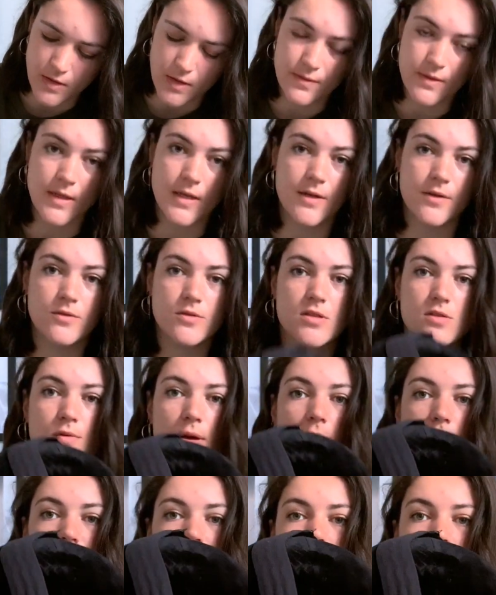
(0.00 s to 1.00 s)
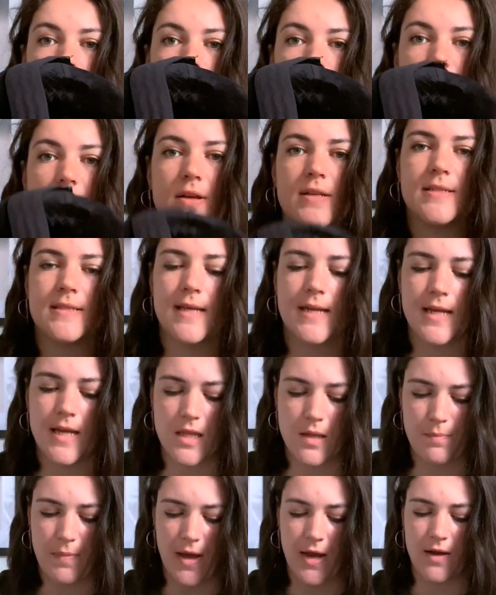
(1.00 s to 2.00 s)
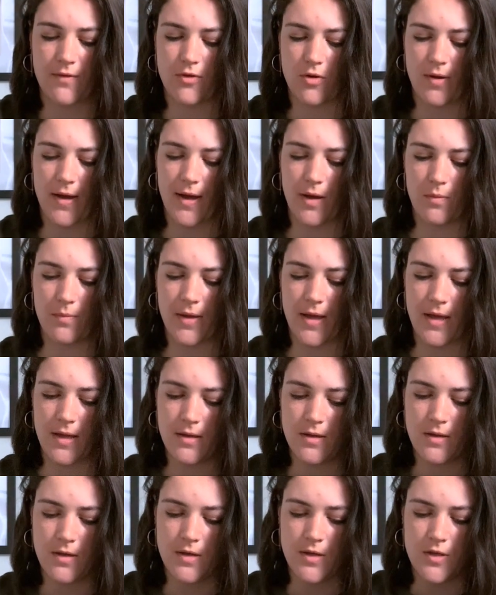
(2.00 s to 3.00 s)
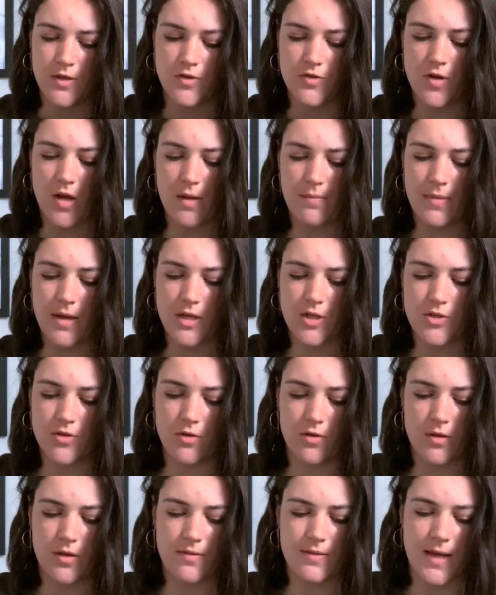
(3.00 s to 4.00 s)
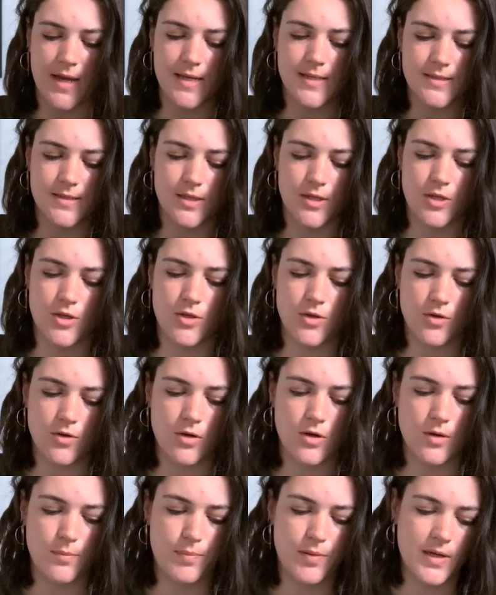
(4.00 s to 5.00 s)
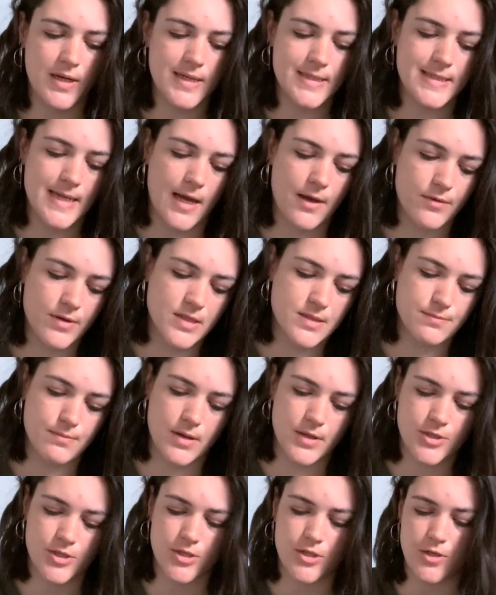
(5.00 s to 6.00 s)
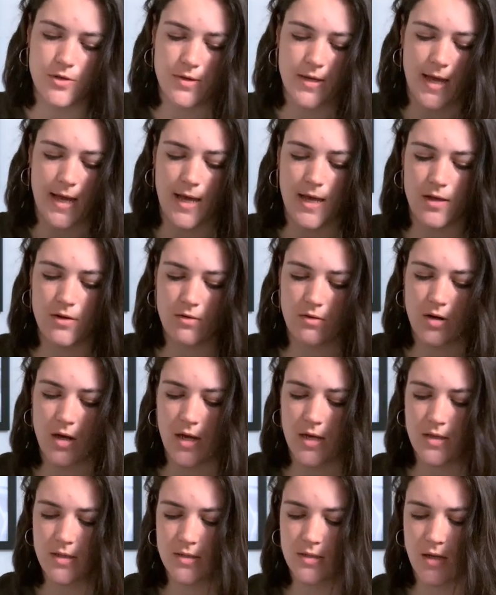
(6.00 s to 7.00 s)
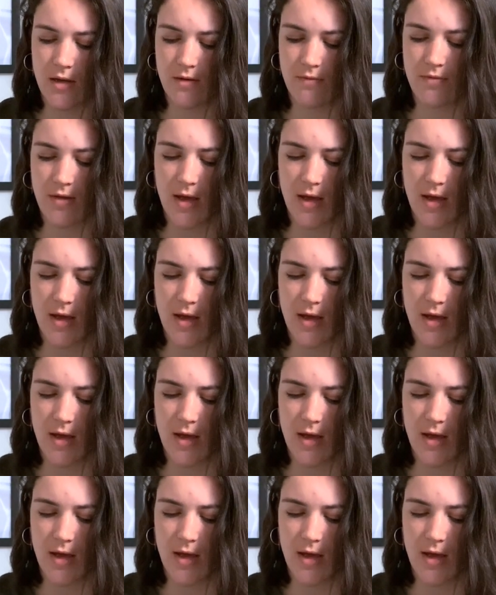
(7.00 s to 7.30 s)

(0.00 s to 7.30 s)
the little square with GoPro, is sitting at the back of your helmet. Try and make sure that that is secure. Pull it down as much as you can on either side of the